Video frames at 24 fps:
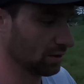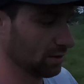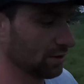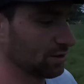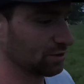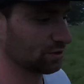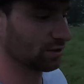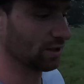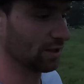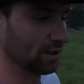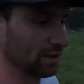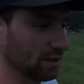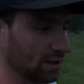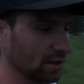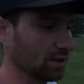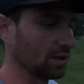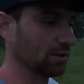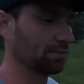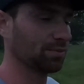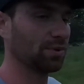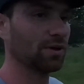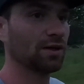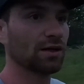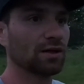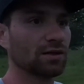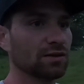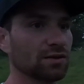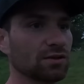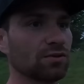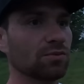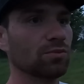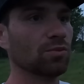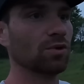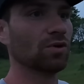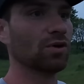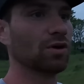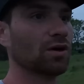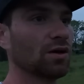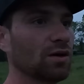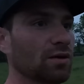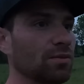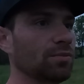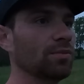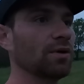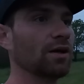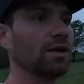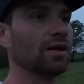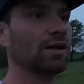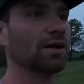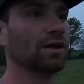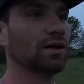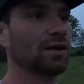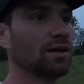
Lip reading: try to get up a little more. But